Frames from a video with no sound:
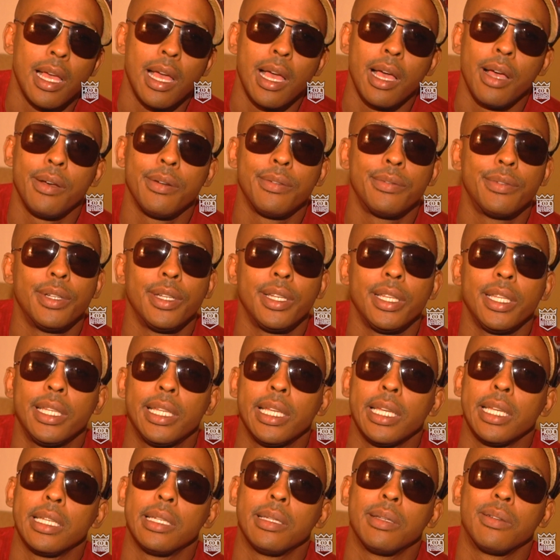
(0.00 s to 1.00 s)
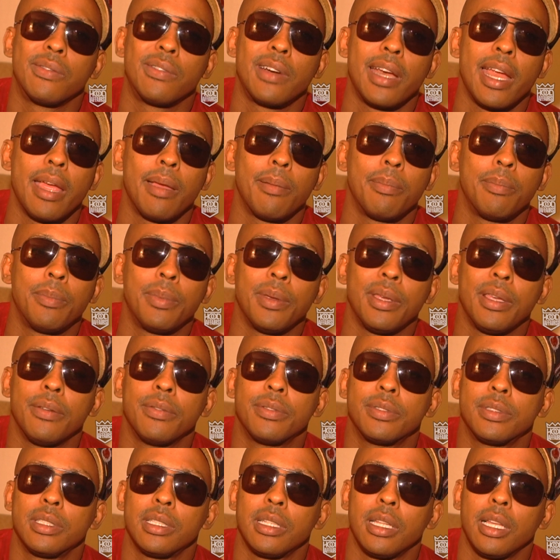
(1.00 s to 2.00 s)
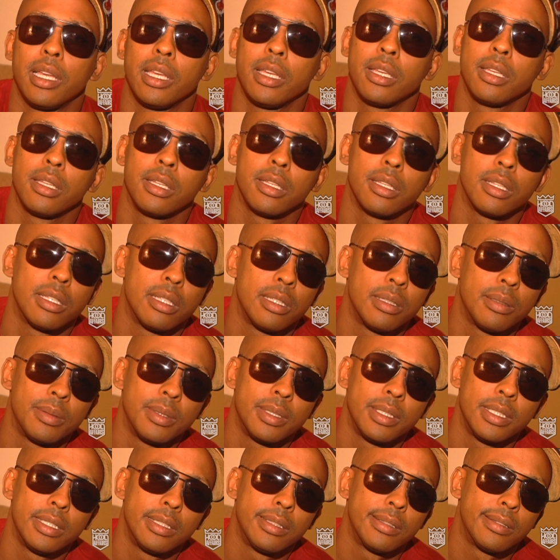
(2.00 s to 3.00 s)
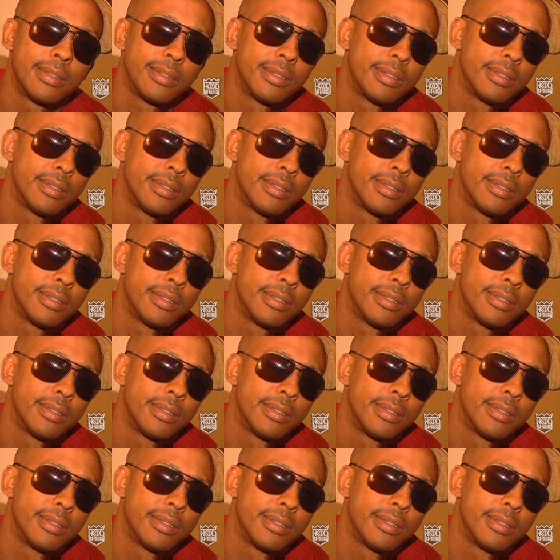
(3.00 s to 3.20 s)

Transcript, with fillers: I don't really get into rap beefs, like you know what I mean.